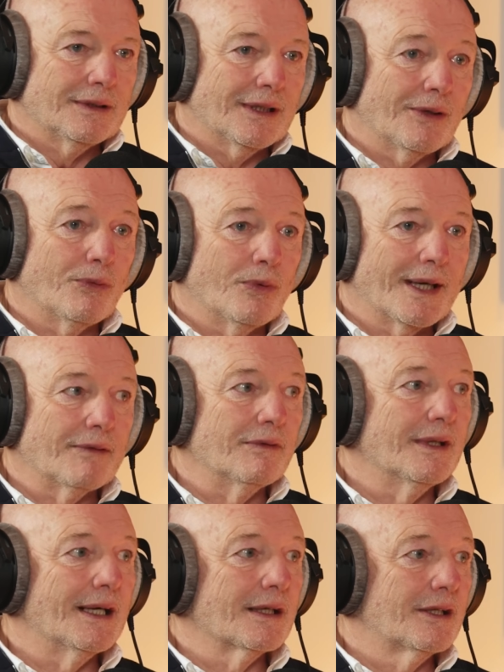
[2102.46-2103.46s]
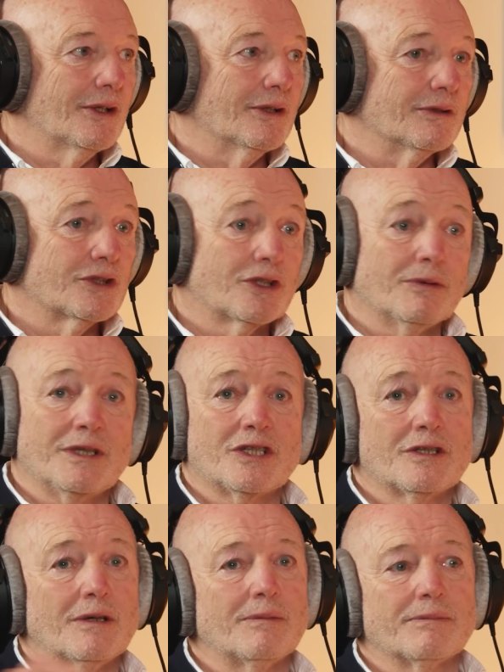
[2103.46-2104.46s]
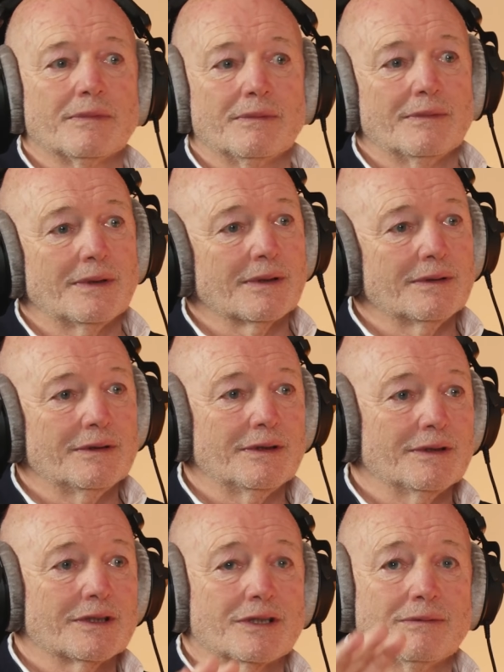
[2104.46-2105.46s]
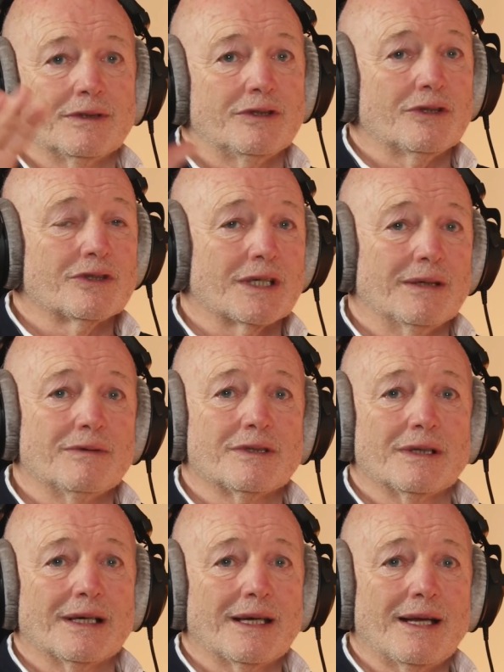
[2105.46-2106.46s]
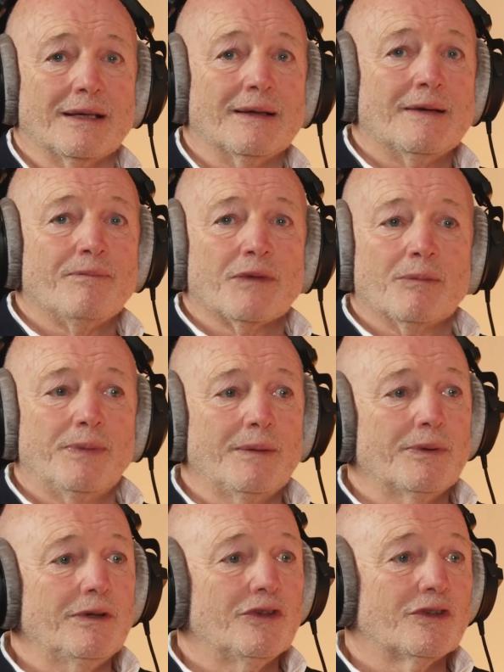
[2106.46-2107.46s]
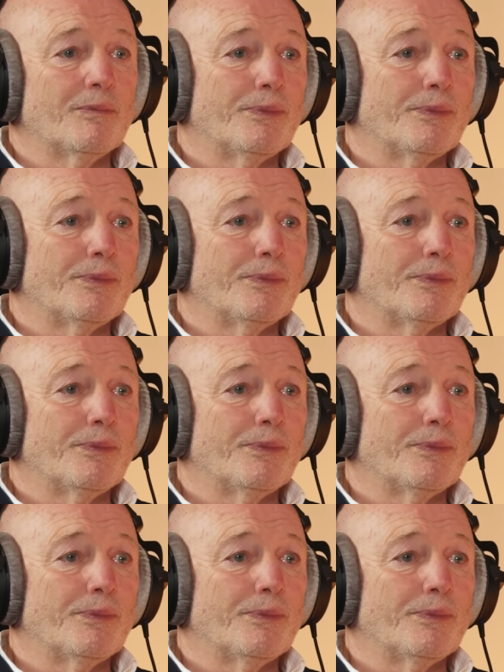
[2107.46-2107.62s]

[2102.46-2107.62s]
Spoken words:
around that coach. So we stopped. So with Jose, it was, again, people used to